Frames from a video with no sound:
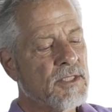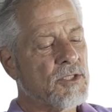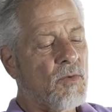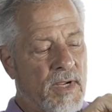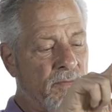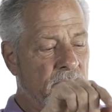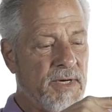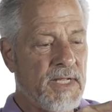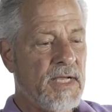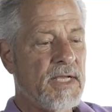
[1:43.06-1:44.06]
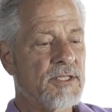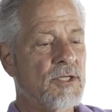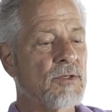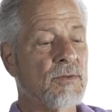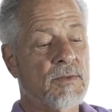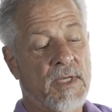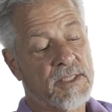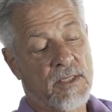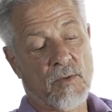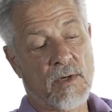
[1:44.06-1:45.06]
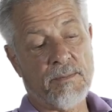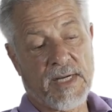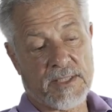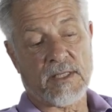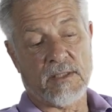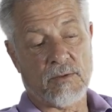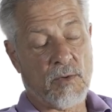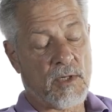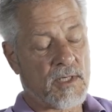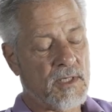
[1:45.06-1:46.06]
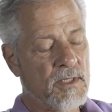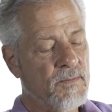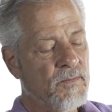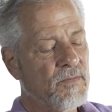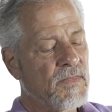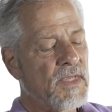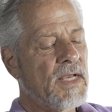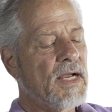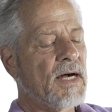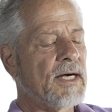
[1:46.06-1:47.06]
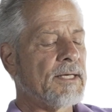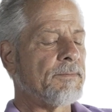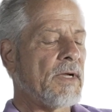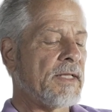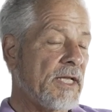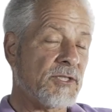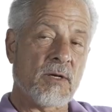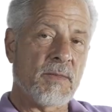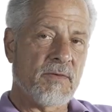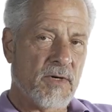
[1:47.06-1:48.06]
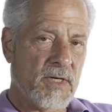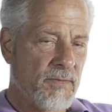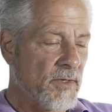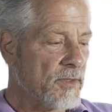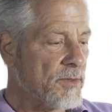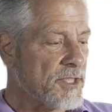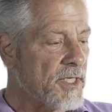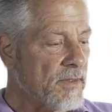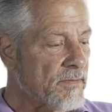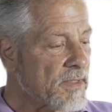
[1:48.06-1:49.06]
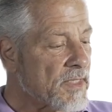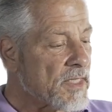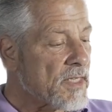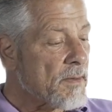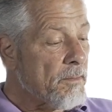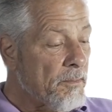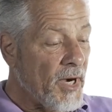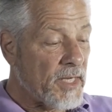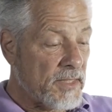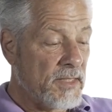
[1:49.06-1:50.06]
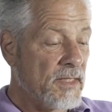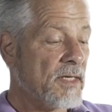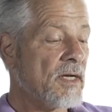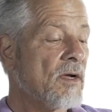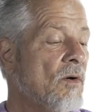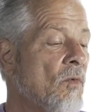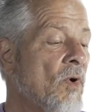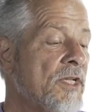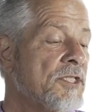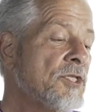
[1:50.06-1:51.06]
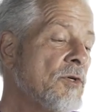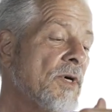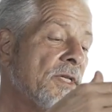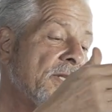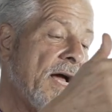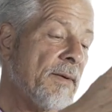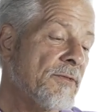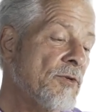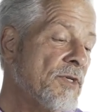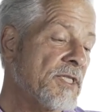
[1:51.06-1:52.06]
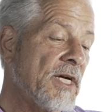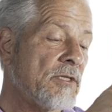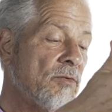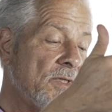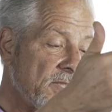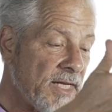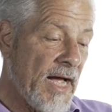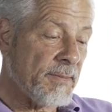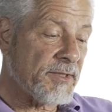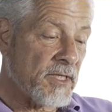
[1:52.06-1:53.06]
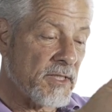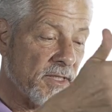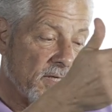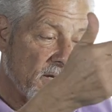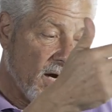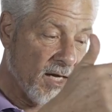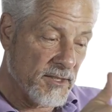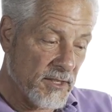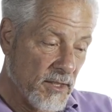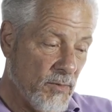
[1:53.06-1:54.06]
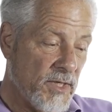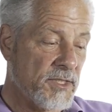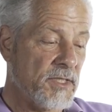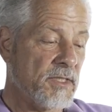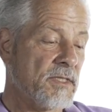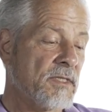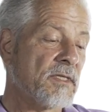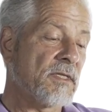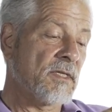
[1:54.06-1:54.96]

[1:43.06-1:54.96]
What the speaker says: So everybody has to, as it were, bicycle to work. And that's going to be very difficult to achieve. But once you decide to adapt to the consequences